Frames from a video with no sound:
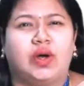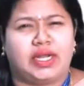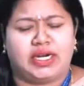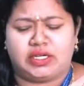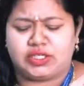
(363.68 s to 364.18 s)

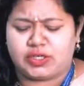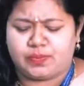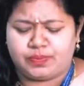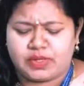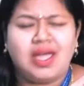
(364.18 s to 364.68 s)
energy.
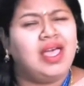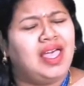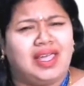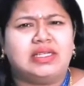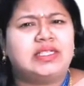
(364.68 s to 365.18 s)
In a
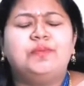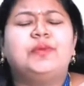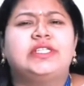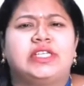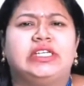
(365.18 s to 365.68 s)
simple
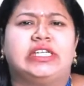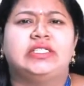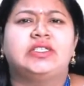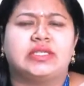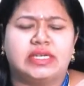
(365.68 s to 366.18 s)

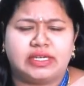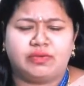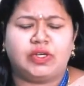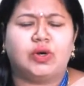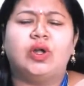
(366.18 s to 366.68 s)
sentence, we
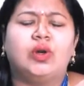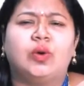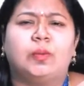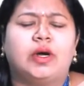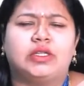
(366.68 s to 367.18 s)
all know
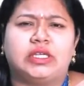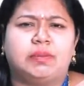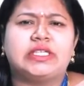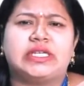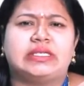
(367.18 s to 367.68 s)
about the best
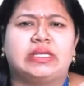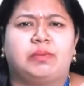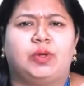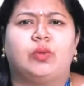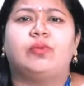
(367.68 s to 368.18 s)
example
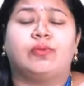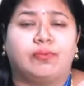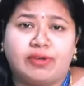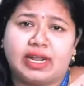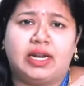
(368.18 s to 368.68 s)
of
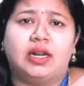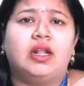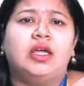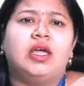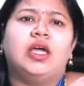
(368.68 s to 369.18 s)
well.
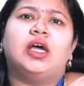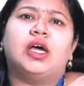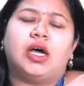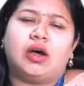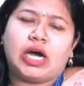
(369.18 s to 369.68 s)

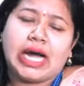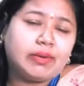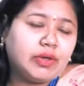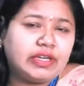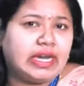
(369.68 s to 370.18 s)
How do
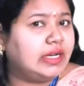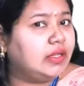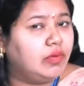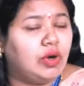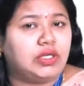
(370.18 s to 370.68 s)
we get the
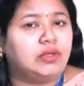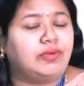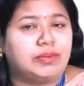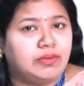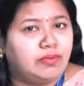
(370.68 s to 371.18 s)
water from
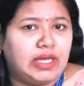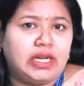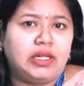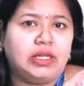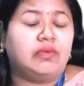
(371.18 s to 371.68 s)
the well?
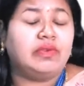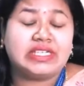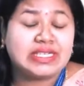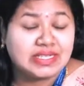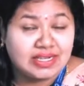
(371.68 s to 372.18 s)
We
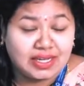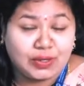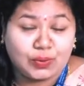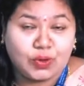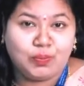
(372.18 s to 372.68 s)
just tie
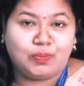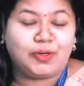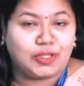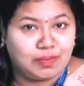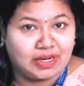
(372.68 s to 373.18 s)
rope to the
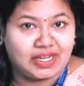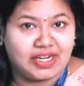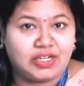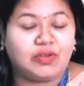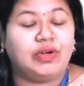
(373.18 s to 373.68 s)
bucket,
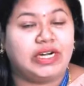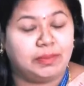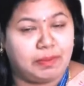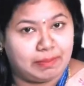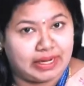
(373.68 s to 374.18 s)
we dip a
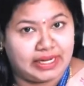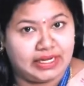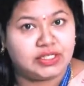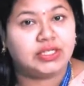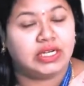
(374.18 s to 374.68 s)
bucket
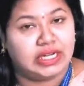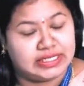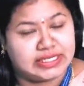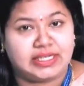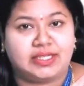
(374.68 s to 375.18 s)

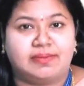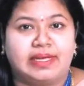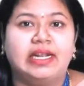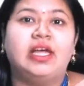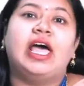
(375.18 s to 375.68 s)
inside the well
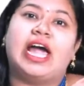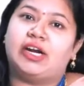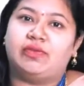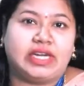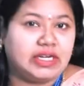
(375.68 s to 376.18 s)
and we
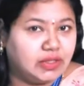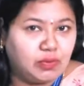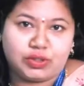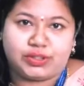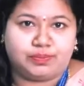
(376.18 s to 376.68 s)
get the
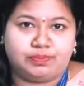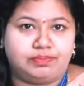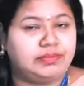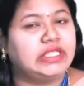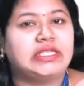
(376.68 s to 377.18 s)
water.
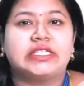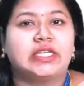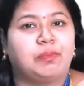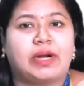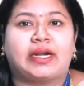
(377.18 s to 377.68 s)
This is the
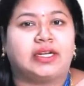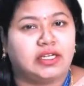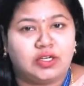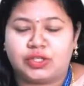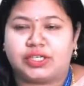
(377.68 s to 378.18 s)
practical or
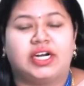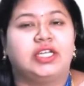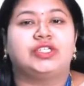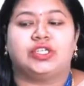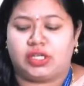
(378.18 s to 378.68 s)
the
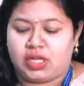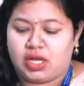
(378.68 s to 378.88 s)
traditional